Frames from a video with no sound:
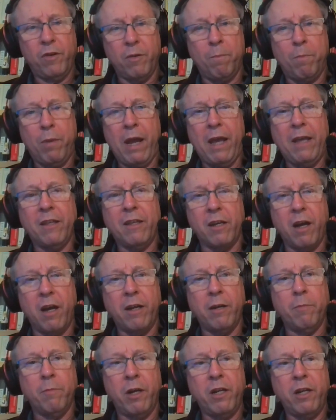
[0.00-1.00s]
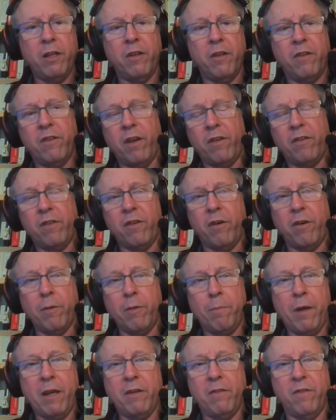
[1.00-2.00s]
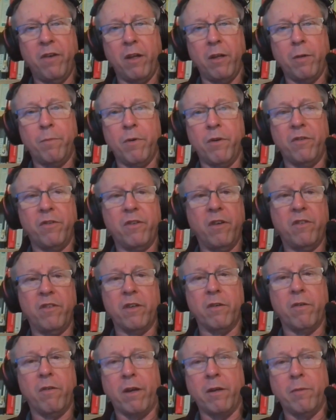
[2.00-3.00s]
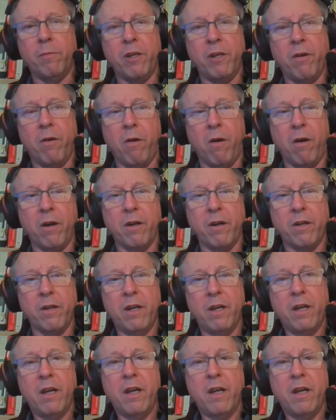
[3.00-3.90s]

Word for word: to pay the kind of money that's necessary to pay developers is incredibly hard.